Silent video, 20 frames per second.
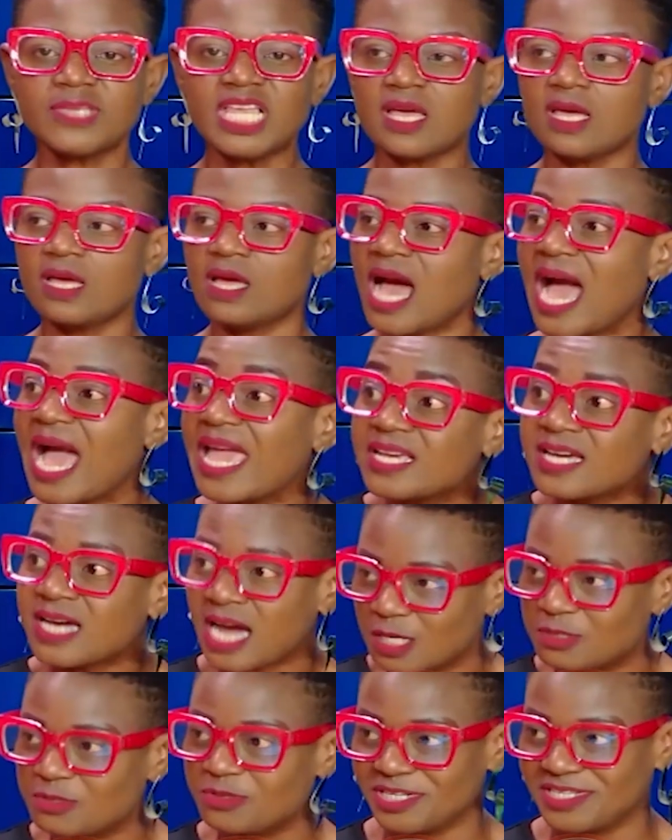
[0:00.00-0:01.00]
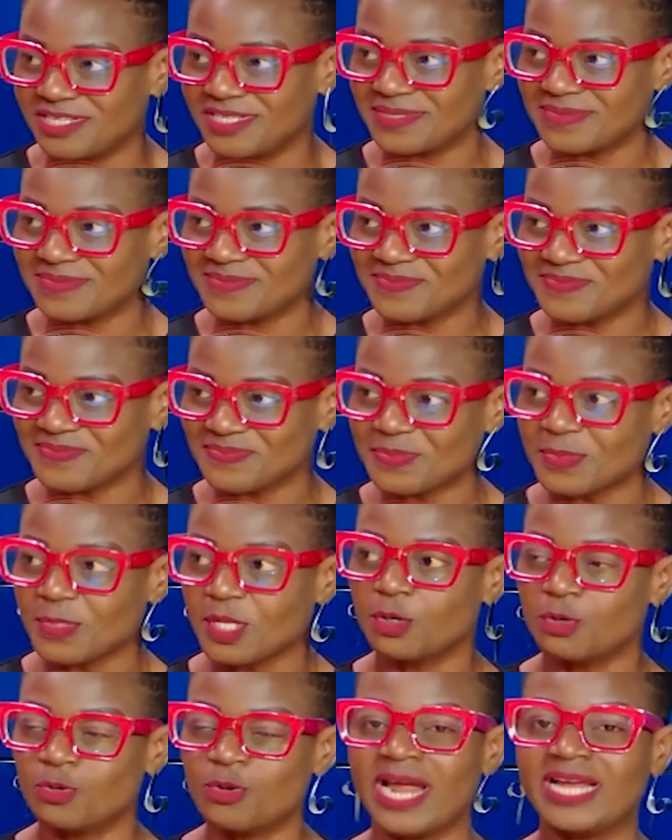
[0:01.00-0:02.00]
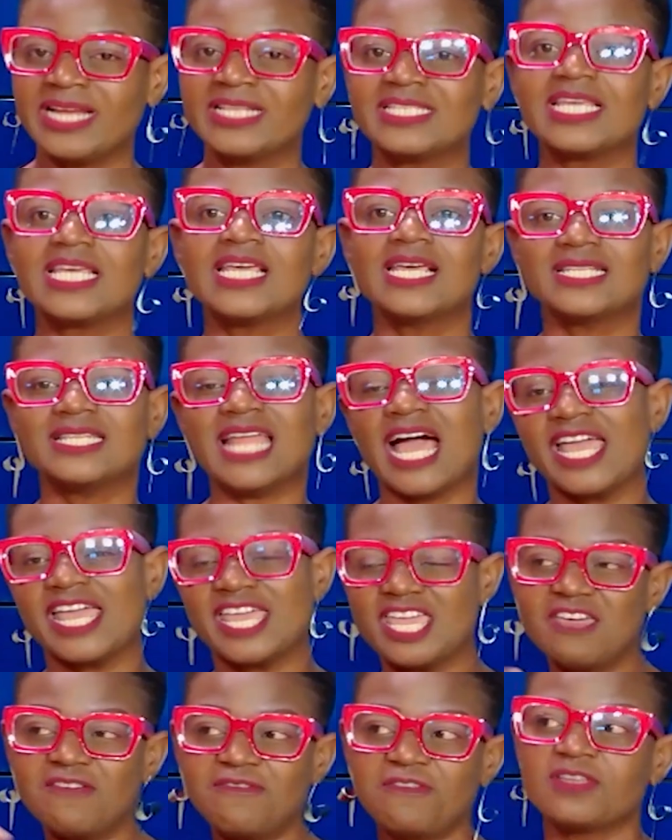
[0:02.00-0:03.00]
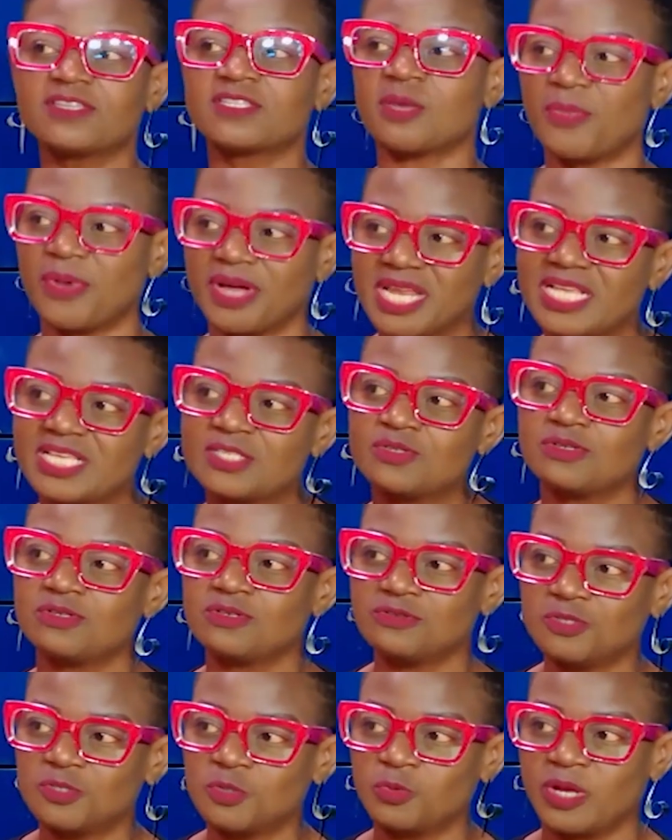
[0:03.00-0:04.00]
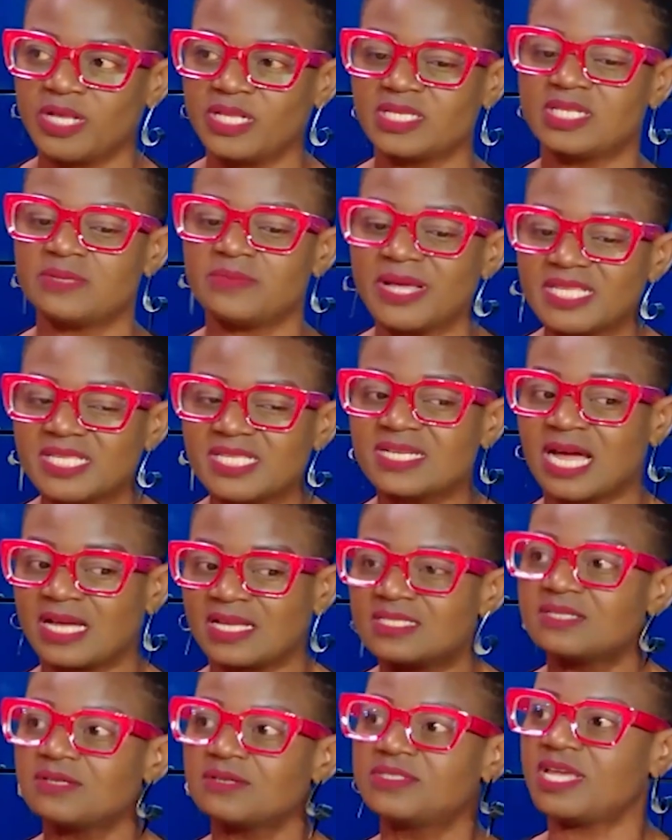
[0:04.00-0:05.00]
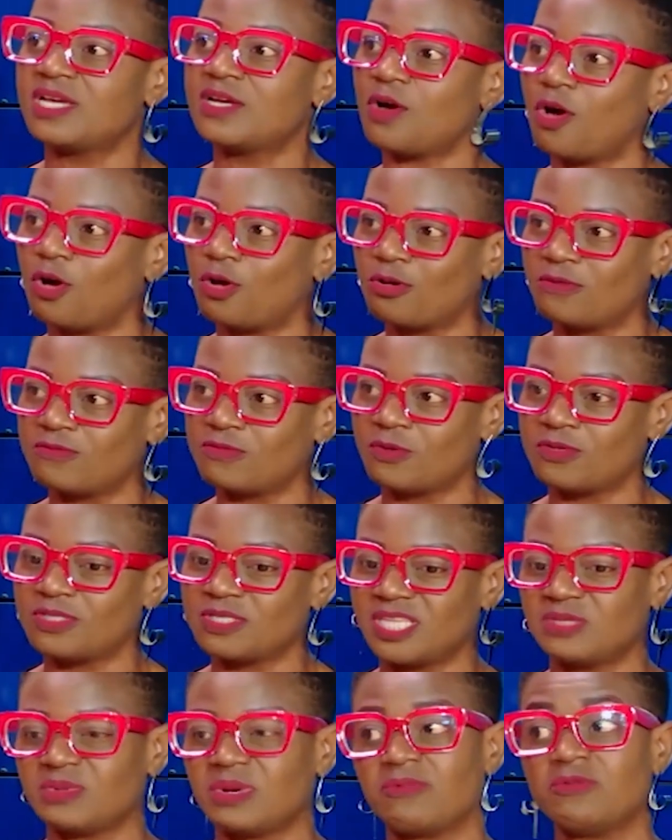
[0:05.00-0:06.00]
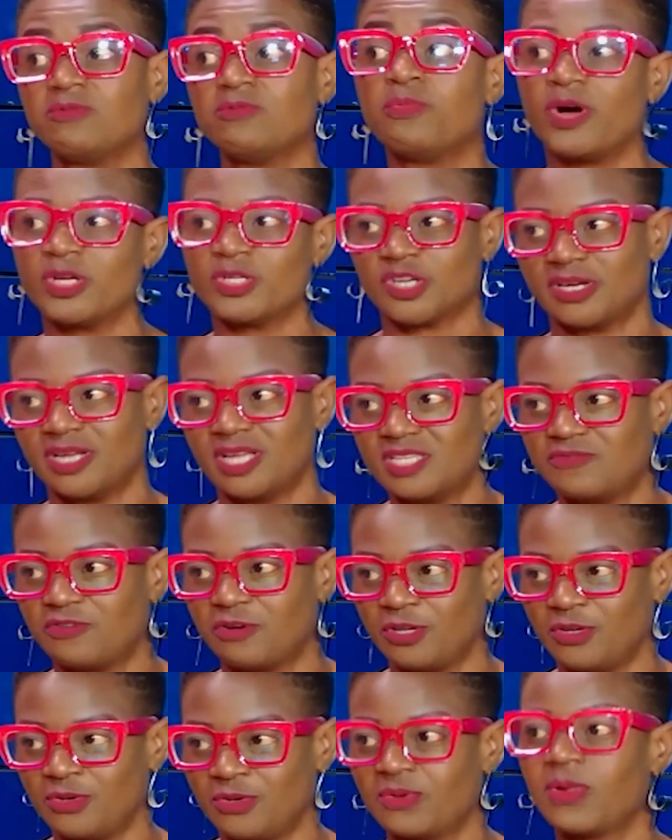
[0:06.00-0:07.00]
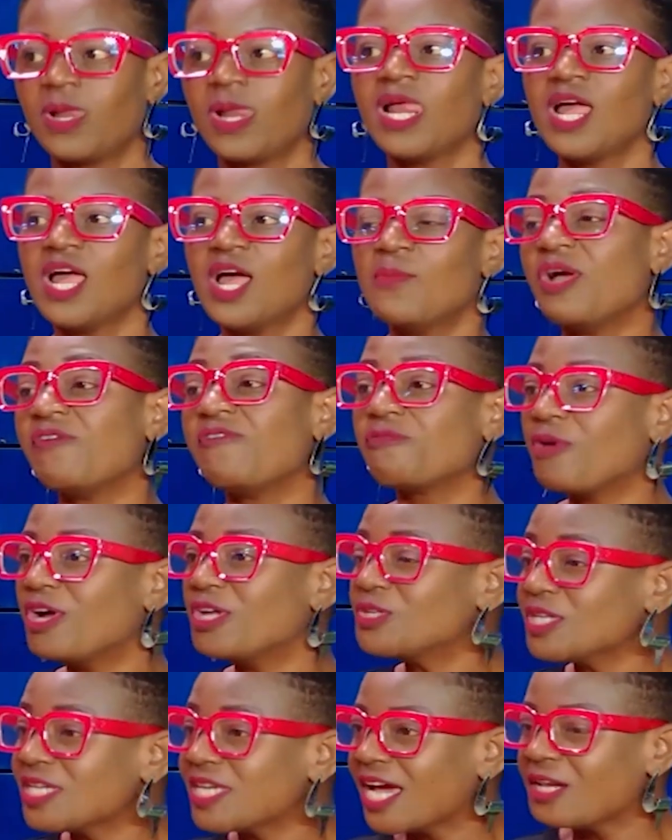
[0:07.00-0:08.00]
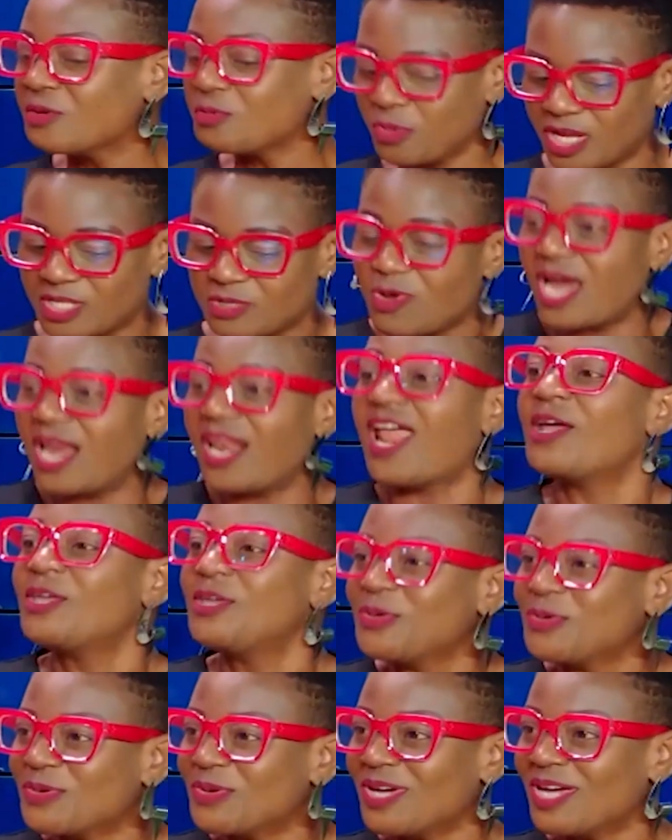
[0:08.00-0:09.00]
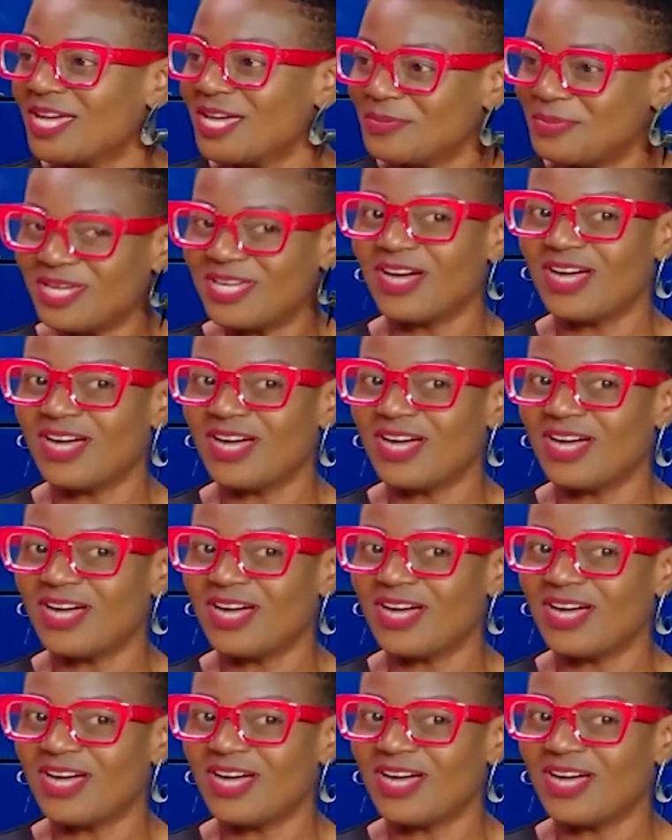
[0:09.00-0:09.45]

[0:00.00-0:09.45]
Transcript: high in calories. Right? Now, if somebody is to lose weight, the person can still take all of those things, but we'll portion it for you. But if you want to gain weight, we allow you. Because